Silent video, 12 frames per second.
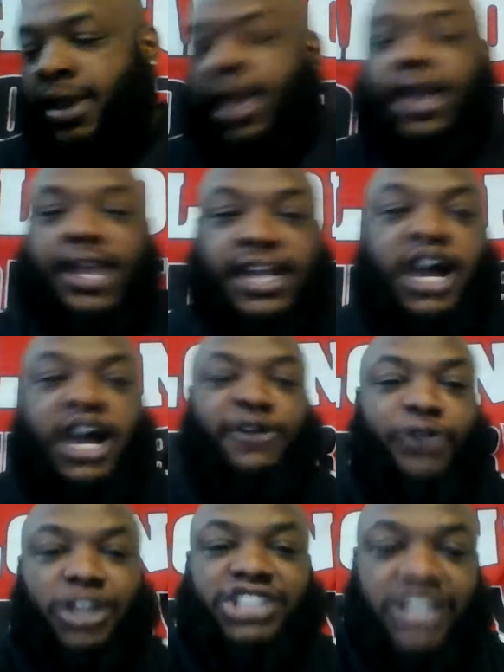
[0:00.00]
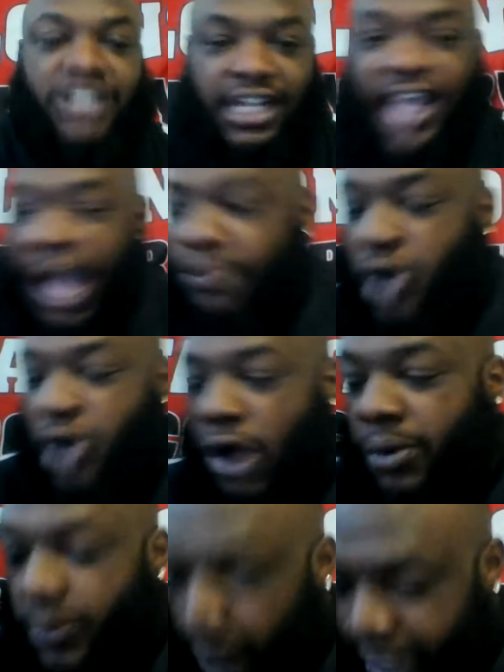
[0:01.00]
And unfortunately, I'm
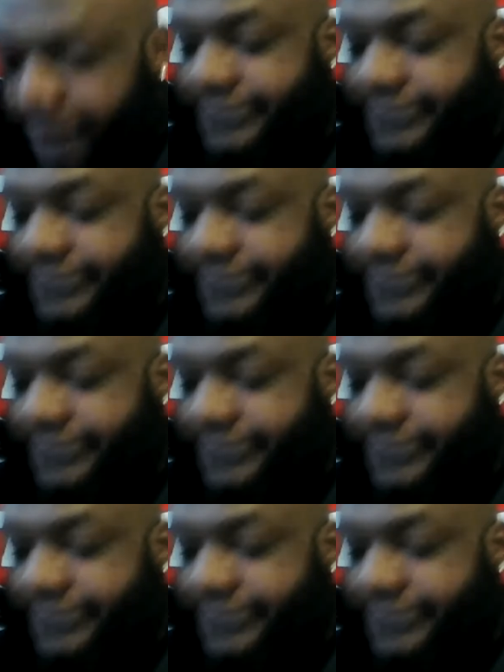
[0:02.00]
going with,